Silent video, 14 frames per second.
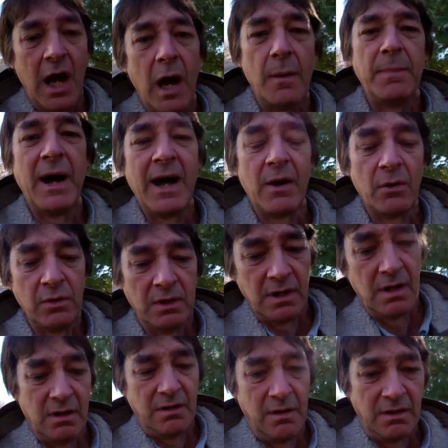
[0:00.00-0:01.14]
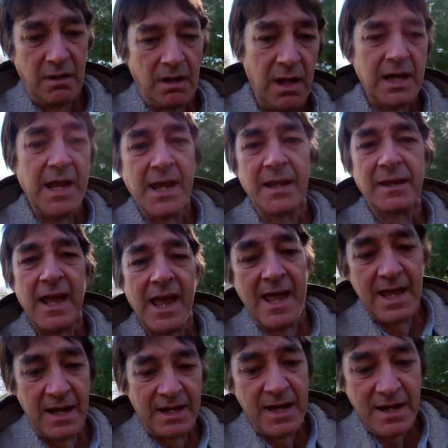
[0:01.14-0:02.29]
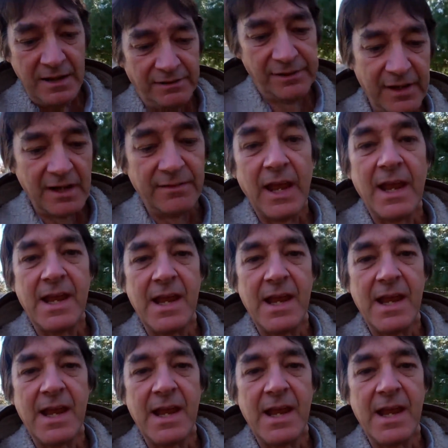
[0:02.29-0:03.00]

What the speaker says: about it, and he said they